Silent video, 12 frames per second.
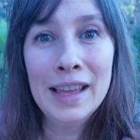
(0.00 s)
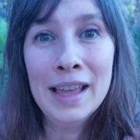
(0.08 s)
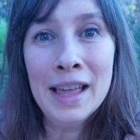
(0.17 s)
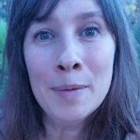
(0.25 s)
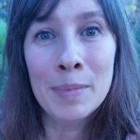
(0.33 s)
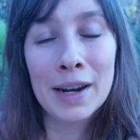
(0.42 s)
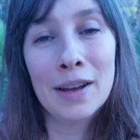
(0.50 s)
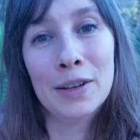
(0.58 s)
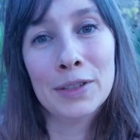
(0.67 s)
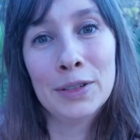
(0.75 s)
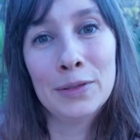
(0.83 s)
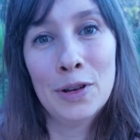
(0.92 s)
But I
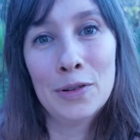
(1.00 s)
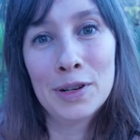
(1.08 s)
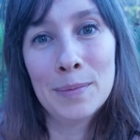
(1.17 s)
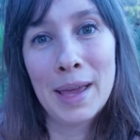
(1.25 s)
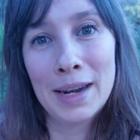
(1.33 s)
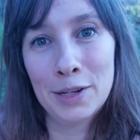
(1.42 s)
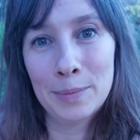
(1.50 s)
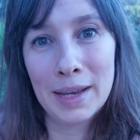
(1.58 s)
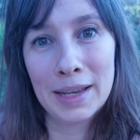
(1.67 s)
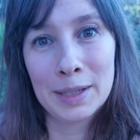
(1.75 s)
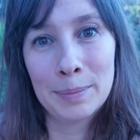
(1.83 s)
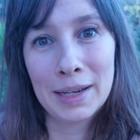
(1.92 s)
also know to manage
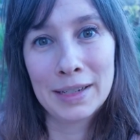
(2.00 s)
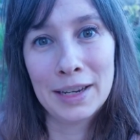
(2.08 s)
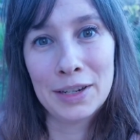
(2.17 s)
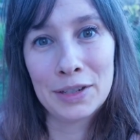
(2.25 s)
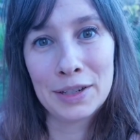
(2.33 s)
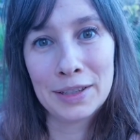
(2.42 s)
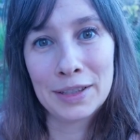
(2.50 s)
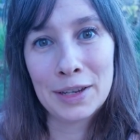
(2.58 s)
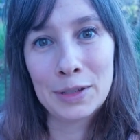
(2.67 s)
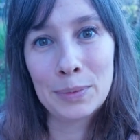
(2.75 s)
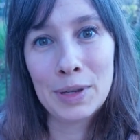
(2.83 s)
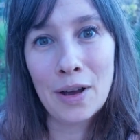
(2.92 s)
my expectations,
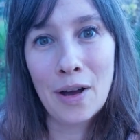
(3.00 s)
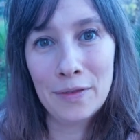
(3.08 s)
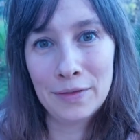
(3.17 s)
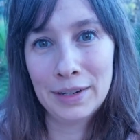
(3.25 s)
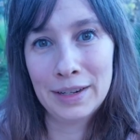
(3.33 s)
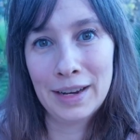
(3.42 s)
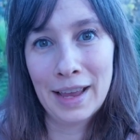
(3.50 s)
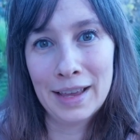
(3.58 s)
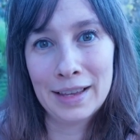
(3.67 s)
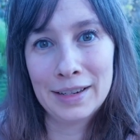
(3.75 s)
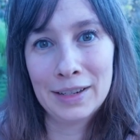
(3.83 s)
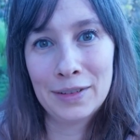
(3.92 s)
because we often
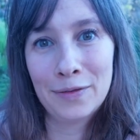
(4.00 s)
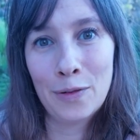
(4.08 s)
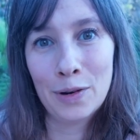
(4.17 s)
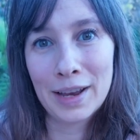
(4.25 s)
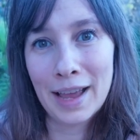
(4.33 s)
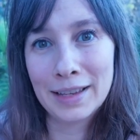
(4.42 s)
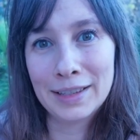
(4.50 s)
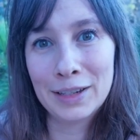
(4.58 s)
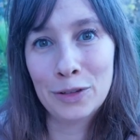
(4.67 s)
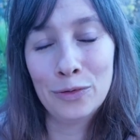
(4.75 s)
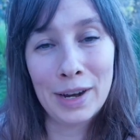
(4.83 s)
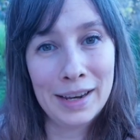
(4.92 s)
get
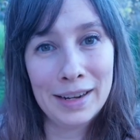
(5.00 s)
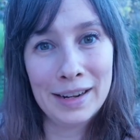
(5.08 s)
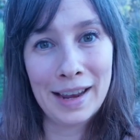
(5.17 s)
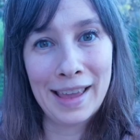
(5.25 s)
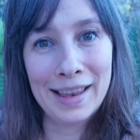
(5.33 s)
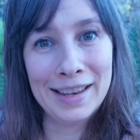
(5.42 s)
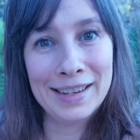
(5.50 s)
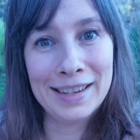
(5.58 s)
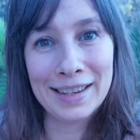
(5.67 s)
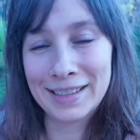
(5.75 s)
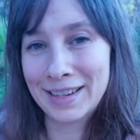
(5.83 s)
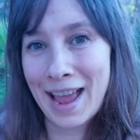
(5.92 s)
forecasted rain and it
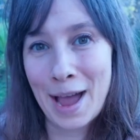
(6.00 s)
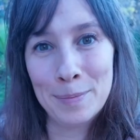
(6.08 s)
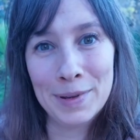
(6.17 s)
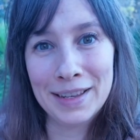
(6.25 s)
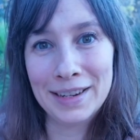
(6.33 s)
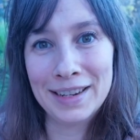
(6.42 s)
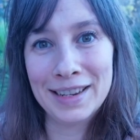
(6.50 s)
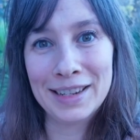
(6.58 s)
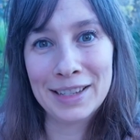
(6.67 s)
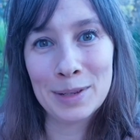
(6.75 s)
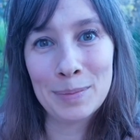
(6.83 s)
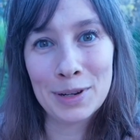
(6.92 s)
doesn't happen. It
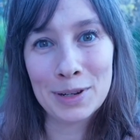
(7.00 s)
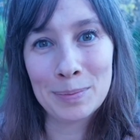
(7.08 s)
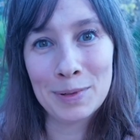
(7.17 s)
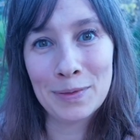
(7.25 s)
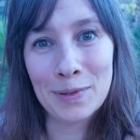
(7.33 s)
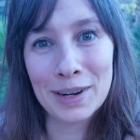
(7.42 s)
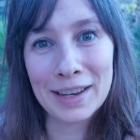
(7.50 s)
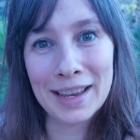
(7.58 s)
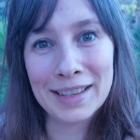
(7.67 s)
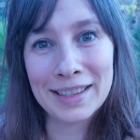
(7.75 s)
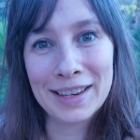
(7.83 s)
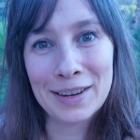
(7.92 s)
disappears before it
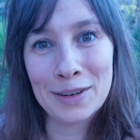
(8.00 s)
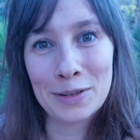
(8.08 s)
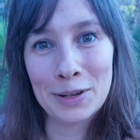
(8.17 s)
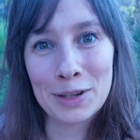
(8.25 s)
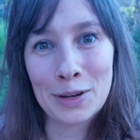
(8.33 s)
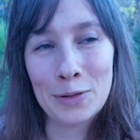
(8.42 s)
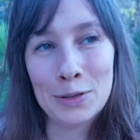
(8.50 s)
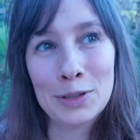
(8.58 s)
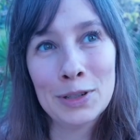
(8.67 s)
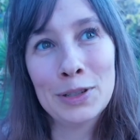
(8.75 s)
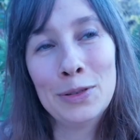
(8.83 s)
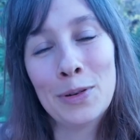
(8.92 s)
gets here, or it goes
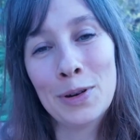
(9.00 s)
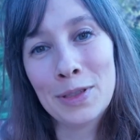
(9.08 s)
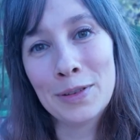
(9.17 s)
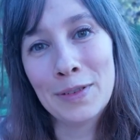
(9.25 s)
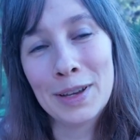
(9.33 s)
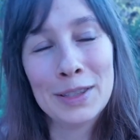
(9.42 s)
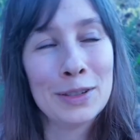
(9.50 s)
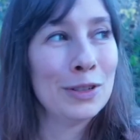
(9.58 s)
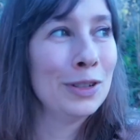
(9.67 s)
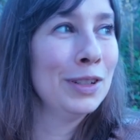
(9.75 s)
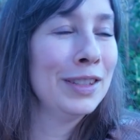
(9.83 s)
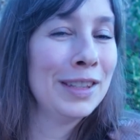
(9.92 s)
just north of us or
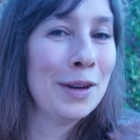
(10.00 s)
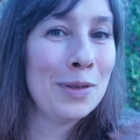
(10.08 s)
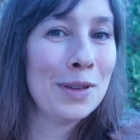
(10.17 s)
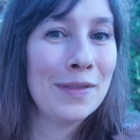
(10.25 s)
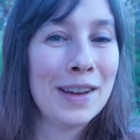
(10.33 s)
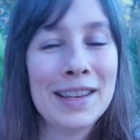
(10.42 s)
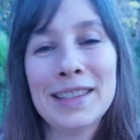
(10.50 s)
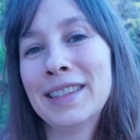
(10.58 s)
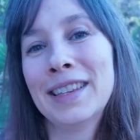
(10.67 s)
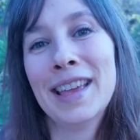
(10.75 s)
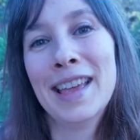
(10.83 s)
just south of us.